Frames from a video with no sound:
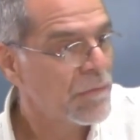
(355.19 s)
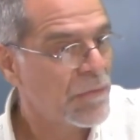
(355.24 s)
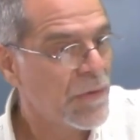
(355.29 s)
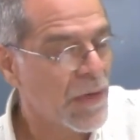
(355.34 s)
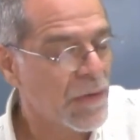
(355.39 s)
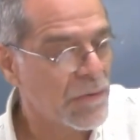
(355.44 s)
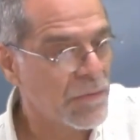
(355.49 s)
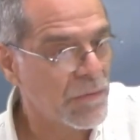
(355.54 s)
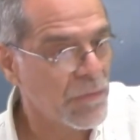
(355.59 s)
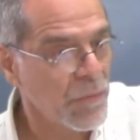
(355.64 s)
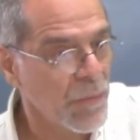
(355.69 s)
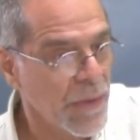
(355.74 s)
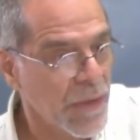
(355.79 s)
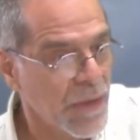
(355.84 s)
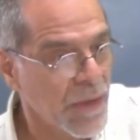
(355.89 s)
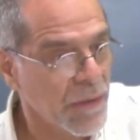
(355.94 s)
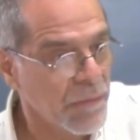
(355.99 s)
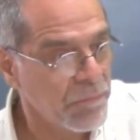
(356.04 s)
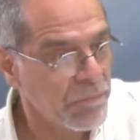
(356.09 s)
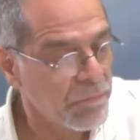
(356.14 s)
that we
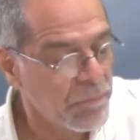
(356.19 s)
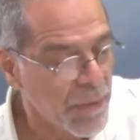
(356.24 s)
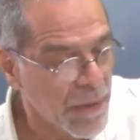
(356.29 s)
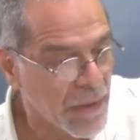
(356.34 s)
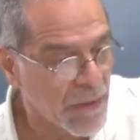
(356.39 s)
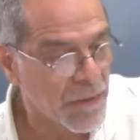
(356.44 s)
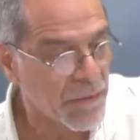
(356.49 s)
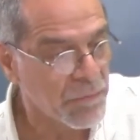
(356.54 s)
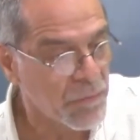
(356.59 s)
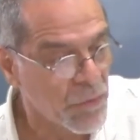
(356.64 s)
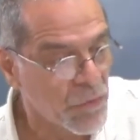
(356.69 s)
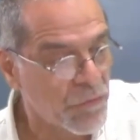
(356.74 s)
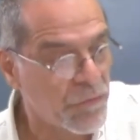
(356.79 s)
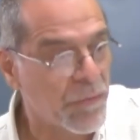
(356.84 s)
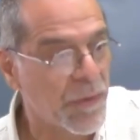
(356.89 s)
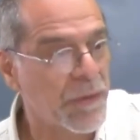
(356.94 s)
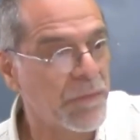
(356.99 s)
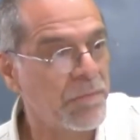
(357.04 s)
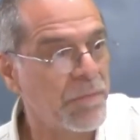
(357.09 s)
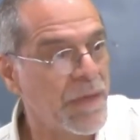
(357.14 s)
can build a
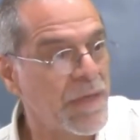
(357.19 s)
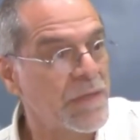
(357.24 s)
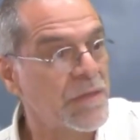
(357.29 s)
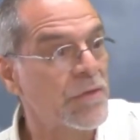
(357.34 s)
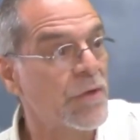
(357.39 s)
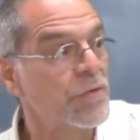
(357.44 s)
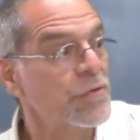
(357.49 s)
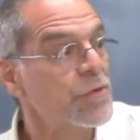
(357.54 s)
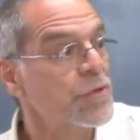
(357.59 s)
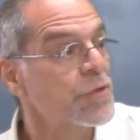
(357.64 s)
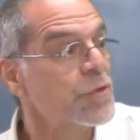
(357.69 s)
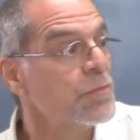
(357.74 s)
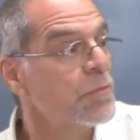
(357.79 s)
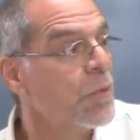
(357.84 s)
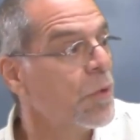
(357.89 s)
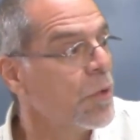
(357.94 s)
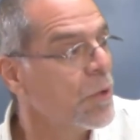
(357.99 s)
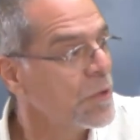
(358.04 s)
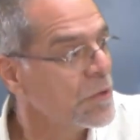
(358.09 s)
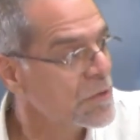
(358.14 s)
movement based on
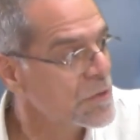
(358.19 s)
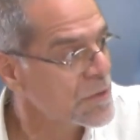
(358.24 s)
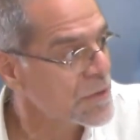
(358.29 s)
small